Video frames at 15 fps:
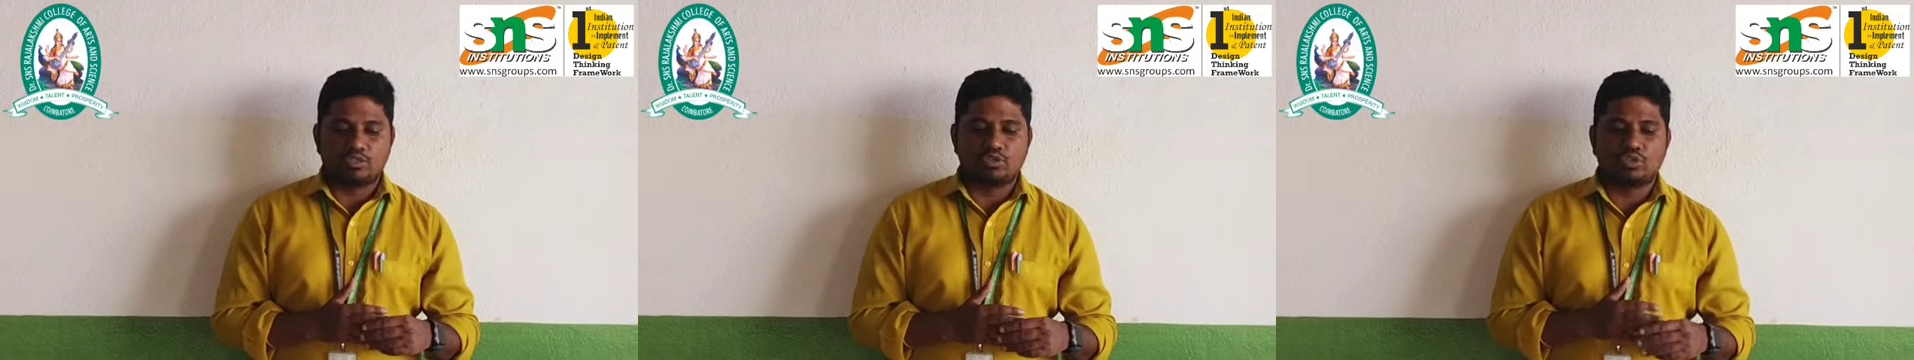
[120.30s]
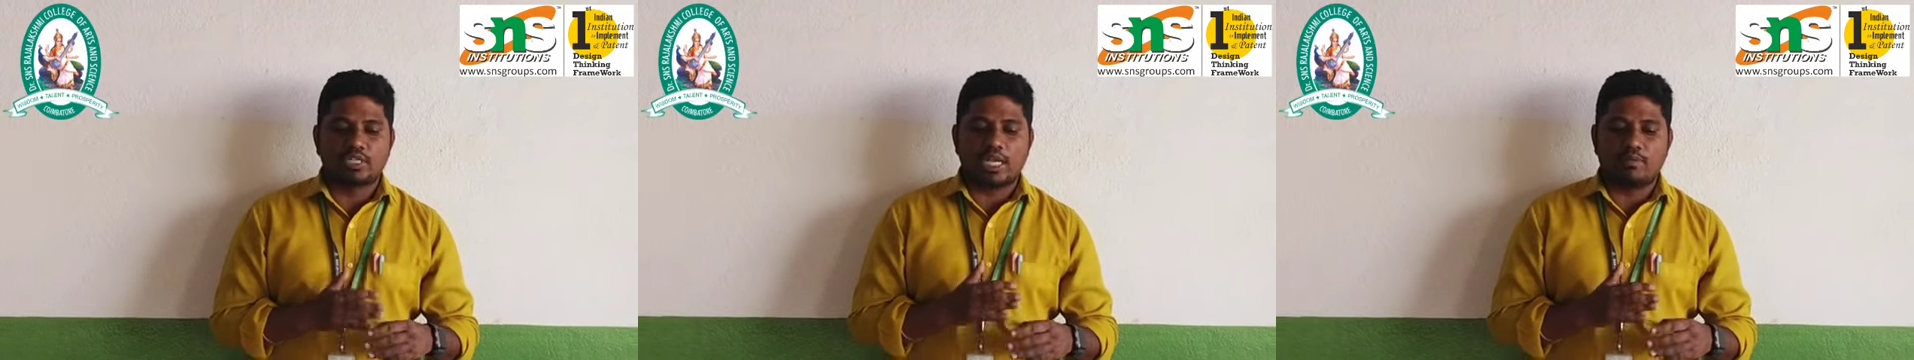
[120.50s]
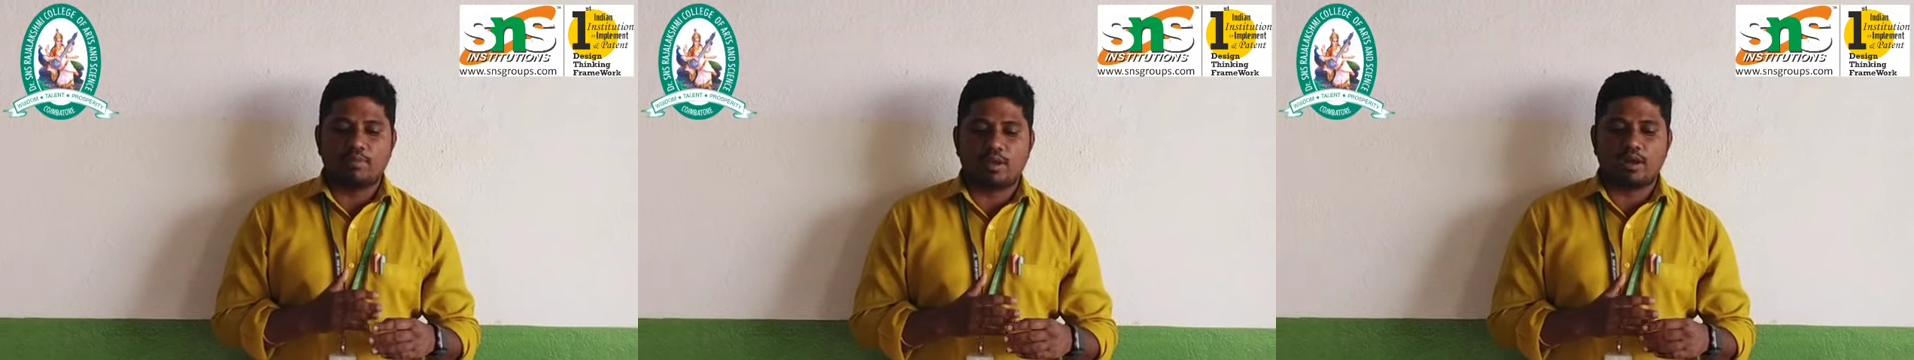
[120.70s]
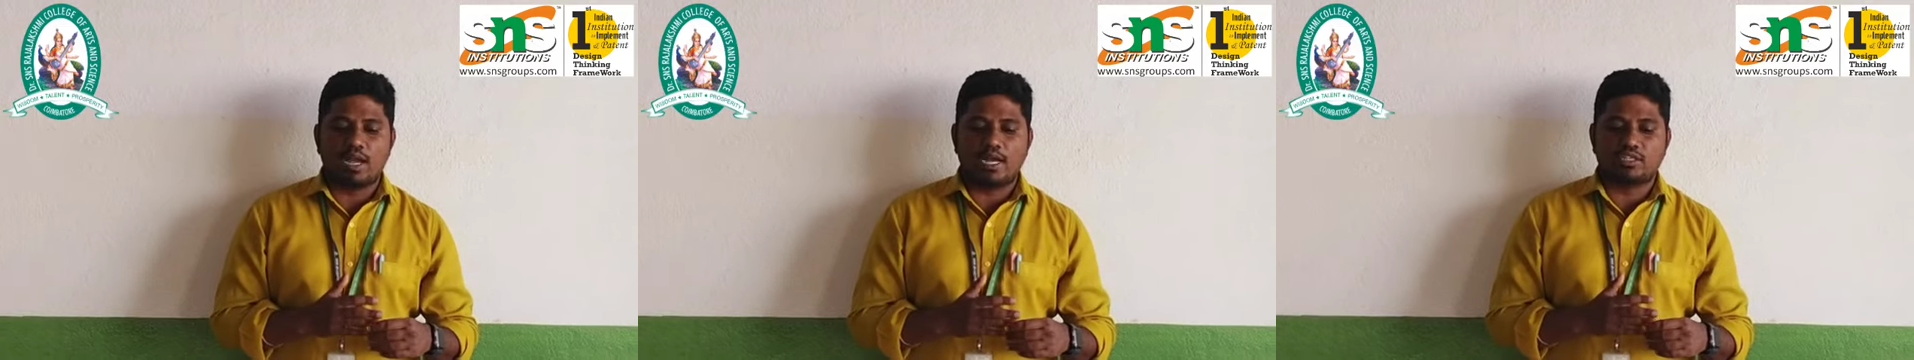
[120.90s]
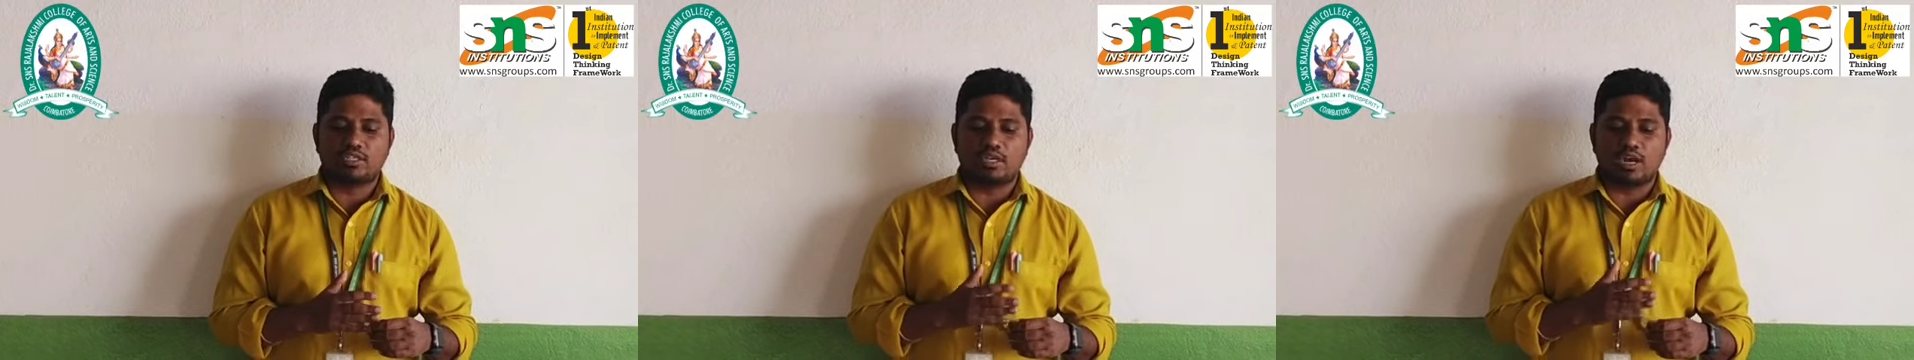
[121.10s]
So cyber
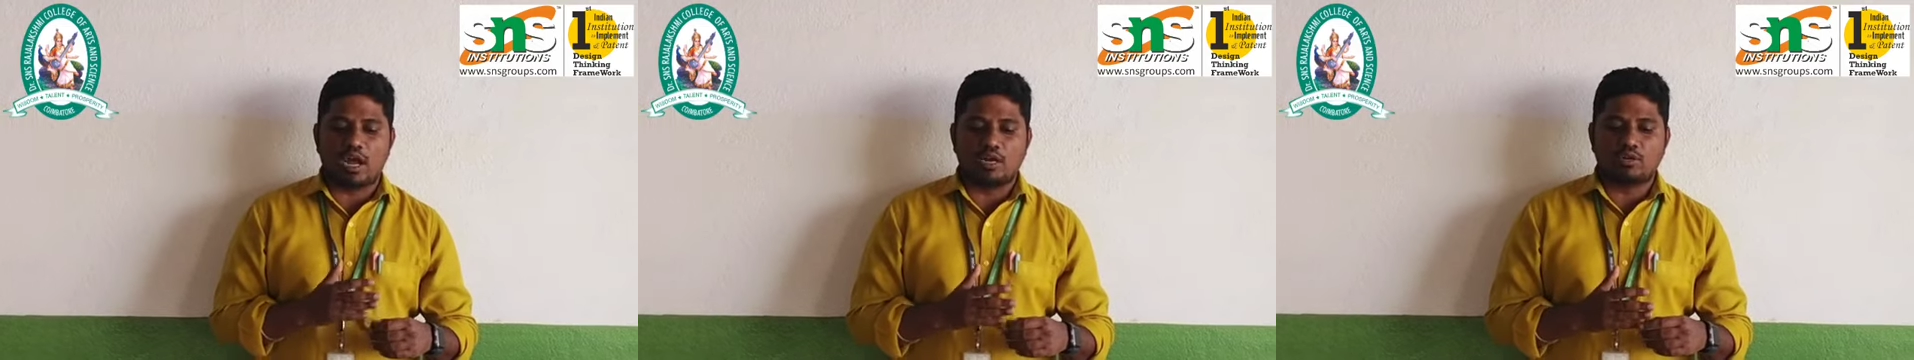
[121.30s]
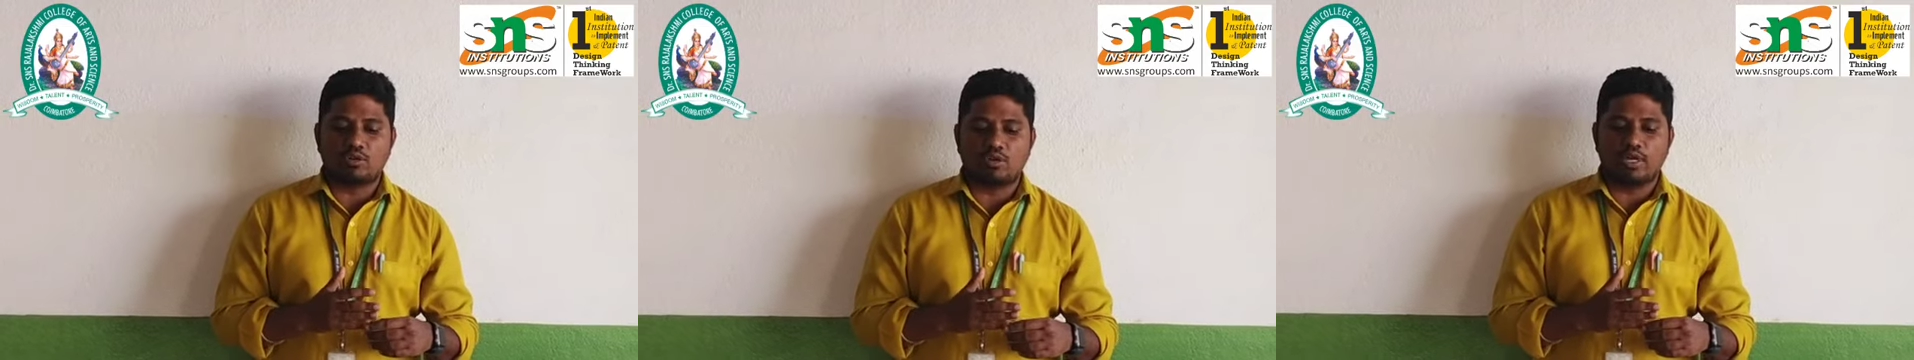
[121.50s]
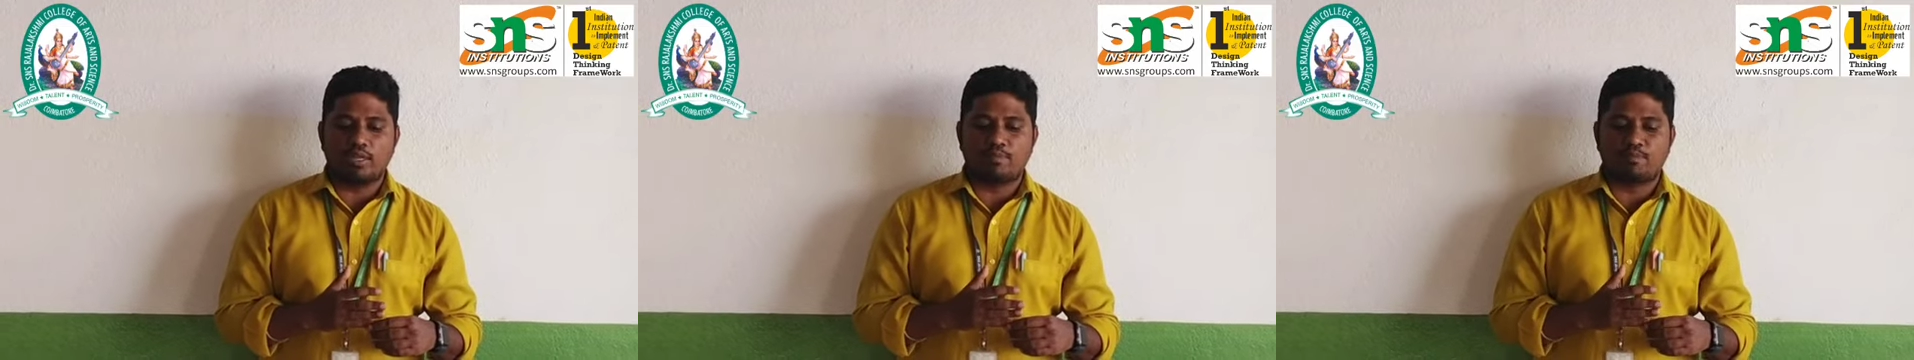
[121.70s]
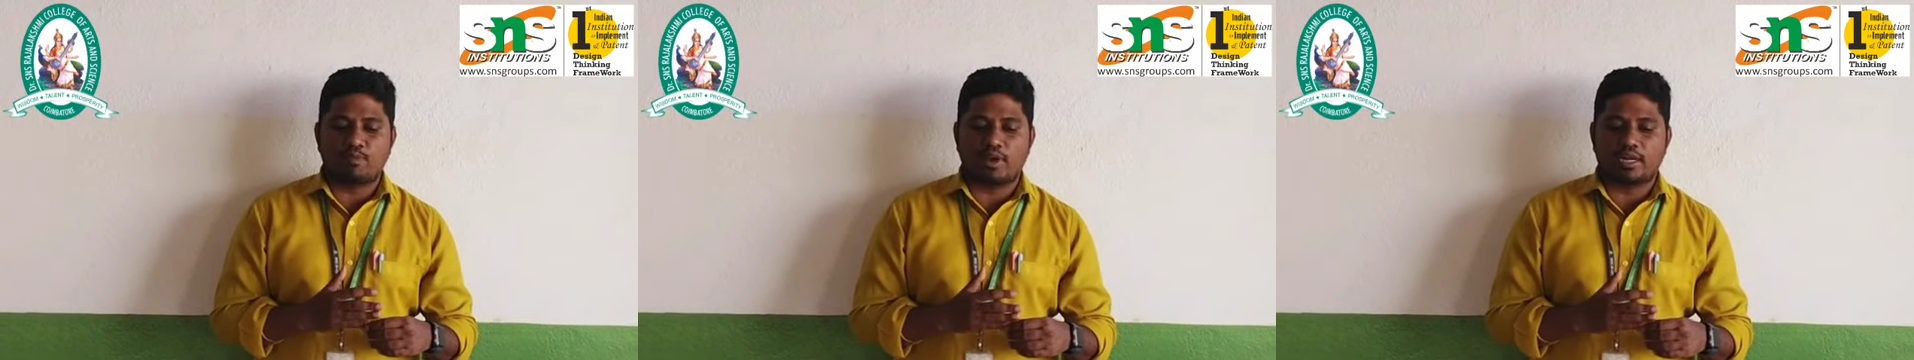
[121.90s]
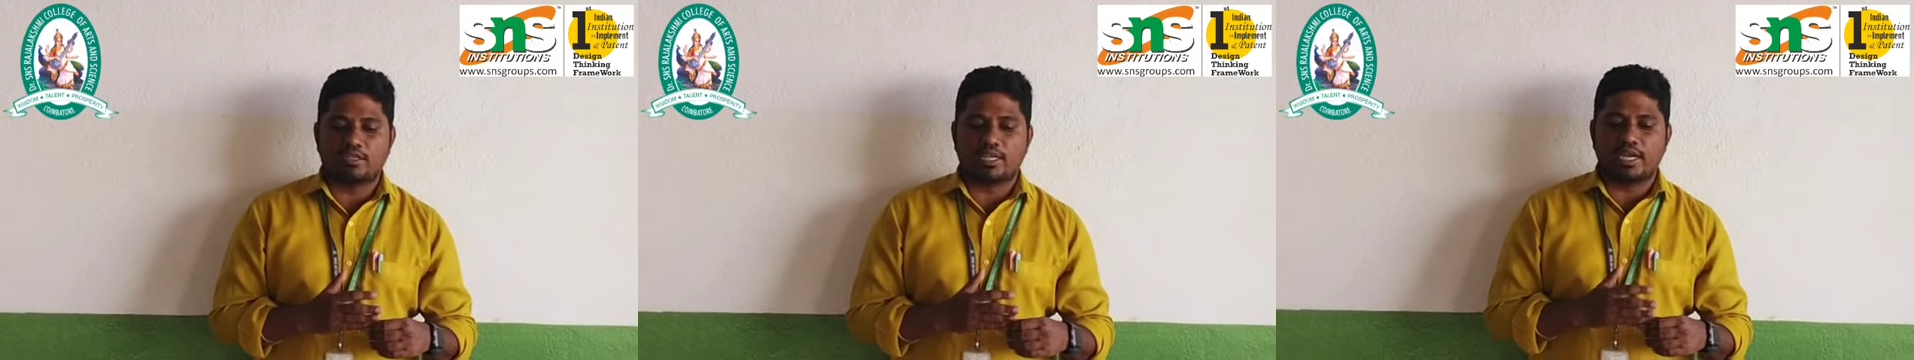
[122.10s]
law is not only protect